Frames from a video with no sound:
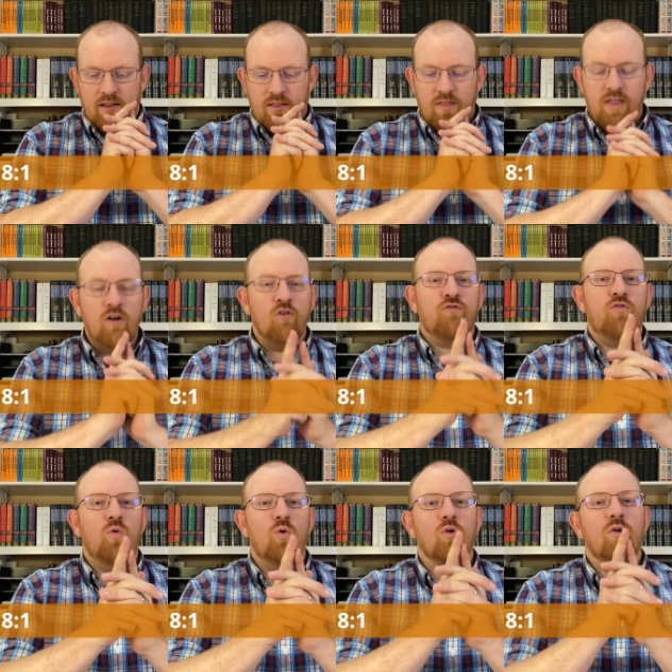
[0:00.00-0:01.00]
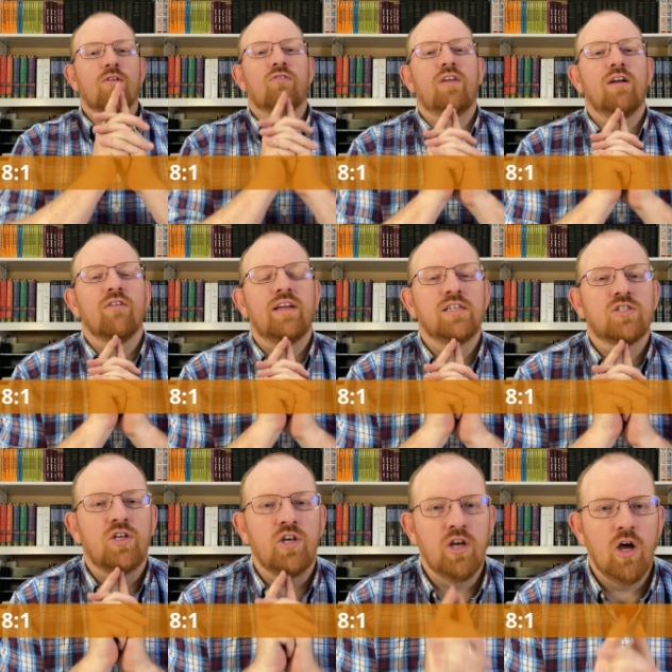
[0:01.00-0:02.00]
Therefore, there
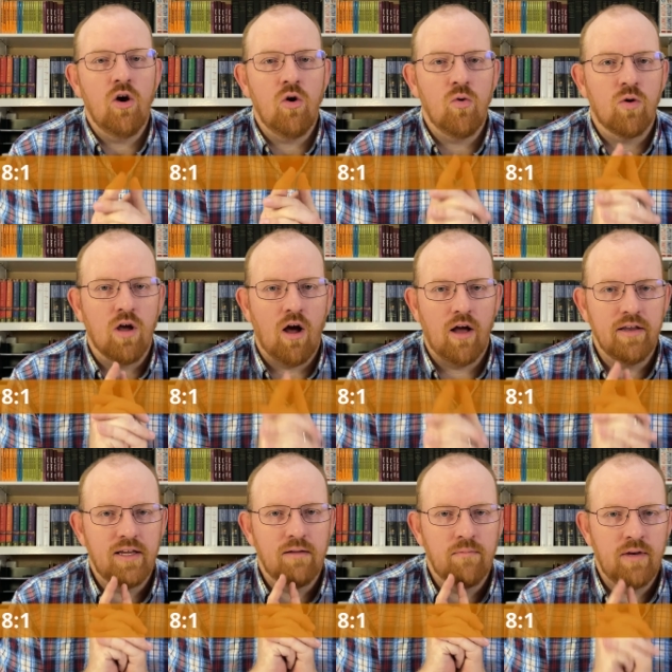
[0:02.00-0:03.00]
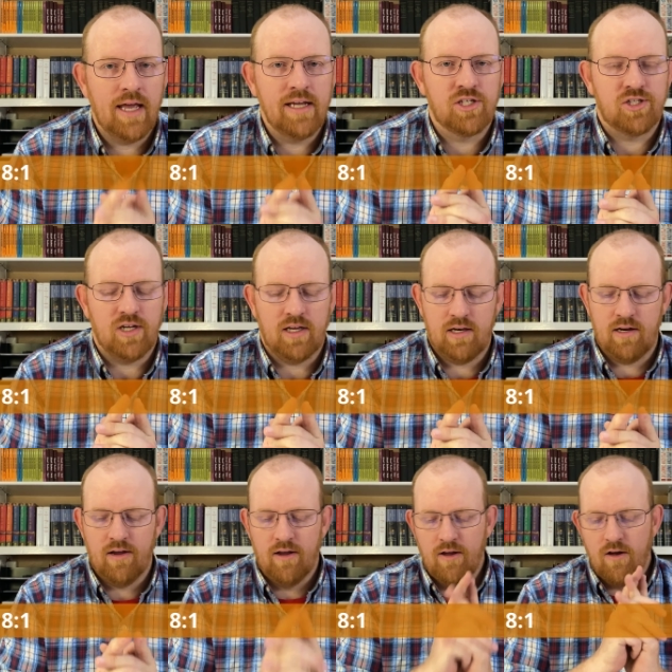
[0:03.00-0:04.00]
is no condemnation
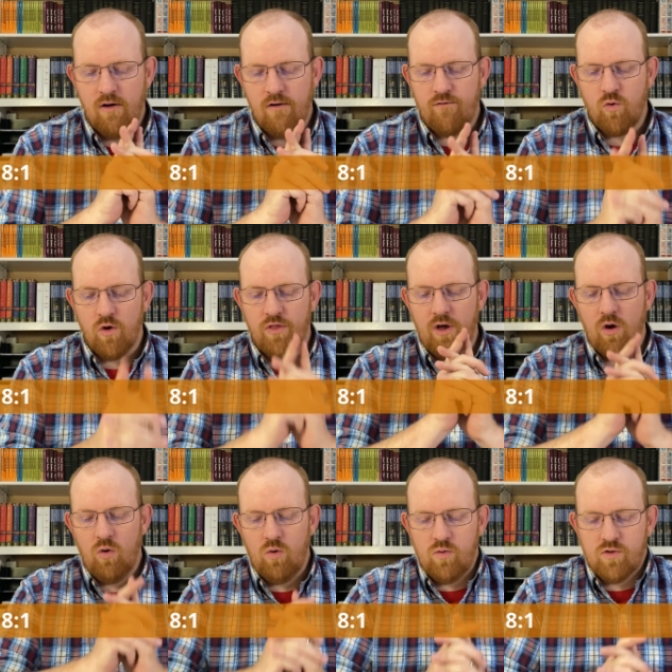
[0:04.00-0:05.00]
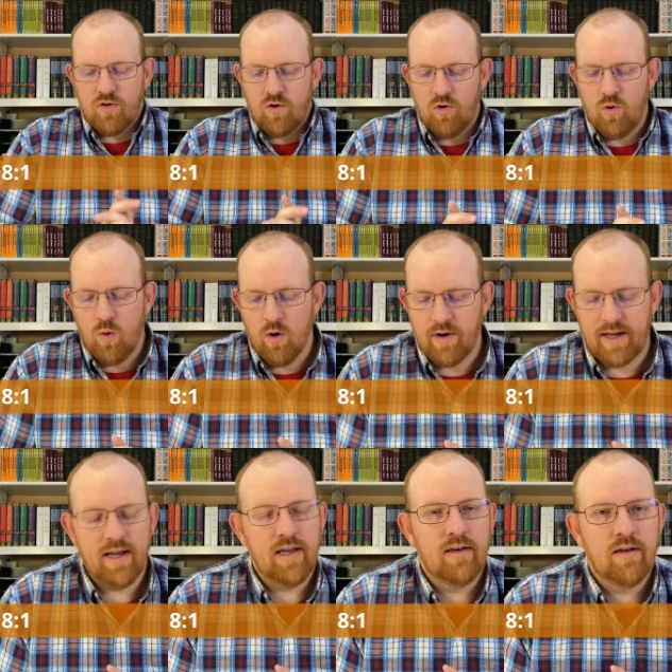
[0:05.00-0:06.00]
for those who are
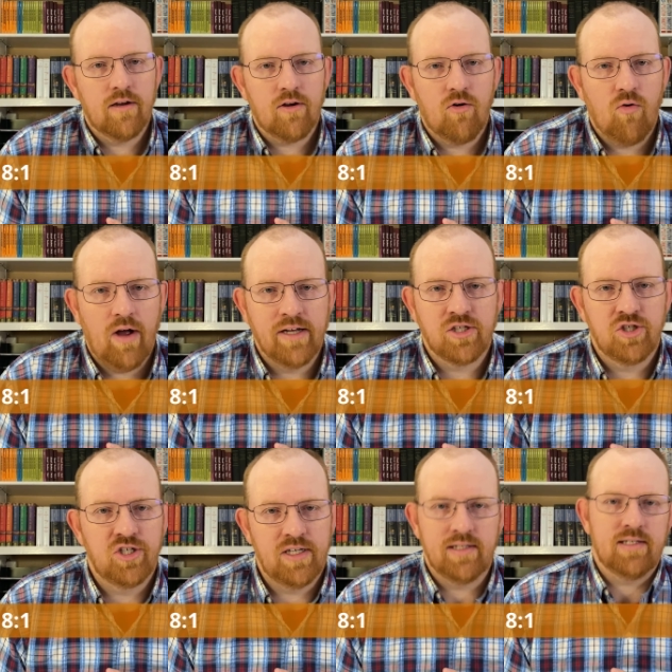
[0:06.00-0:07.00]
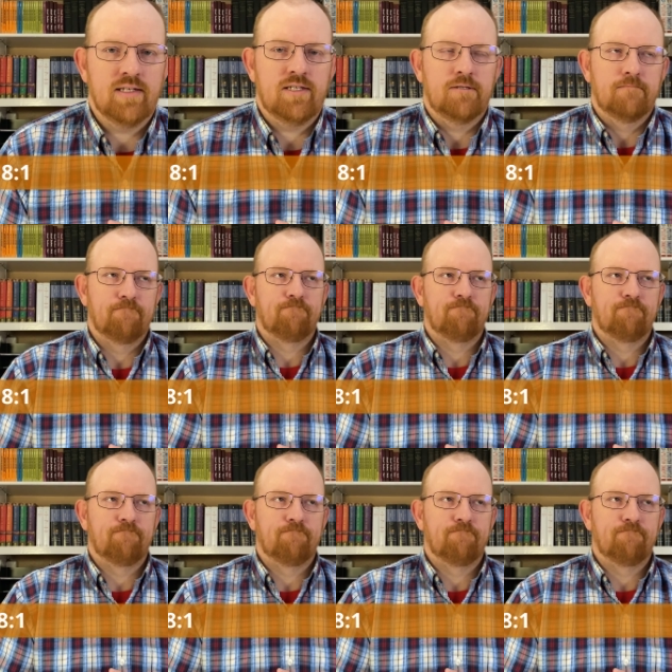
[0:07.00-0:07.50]
in Christ Jesus.